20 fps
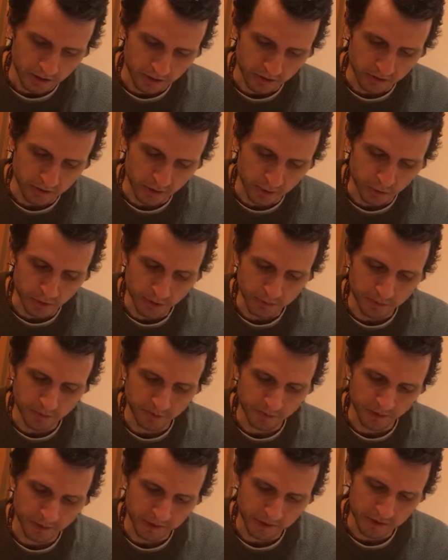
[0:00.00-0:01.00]
The real
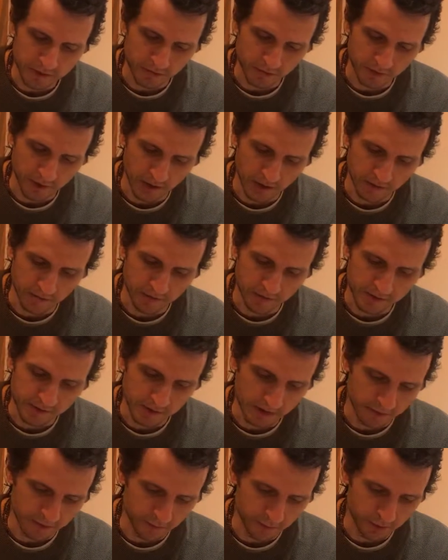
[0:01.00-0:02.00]
perfection of life is
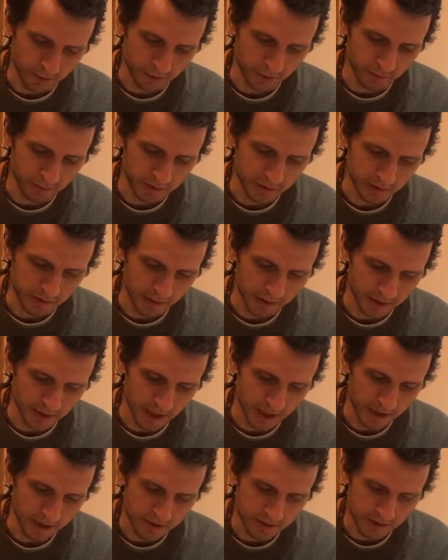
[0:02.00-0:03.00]
therefore to be
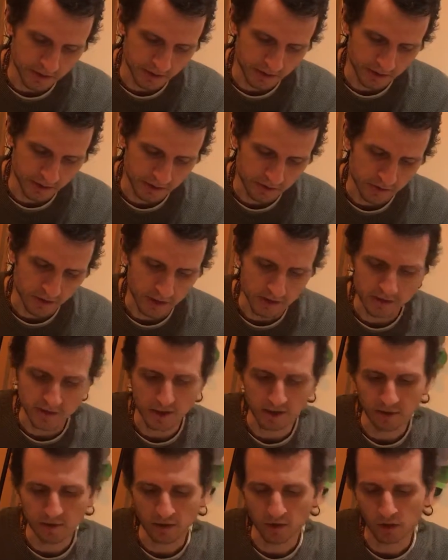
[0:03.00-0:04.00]
engaged in the
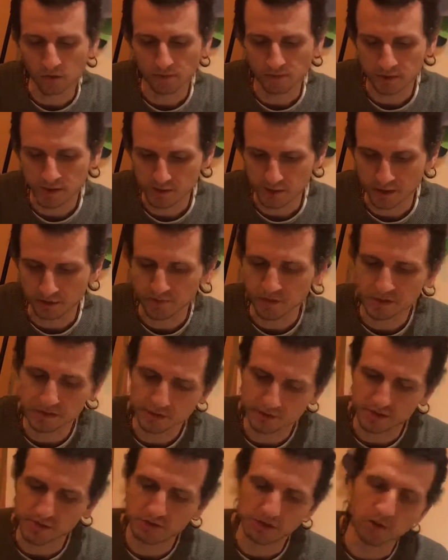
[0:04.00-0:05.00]
transcendental loving
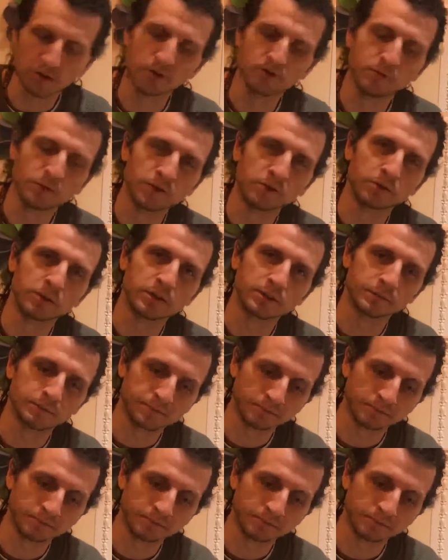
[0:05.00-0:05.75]
service of the Lord.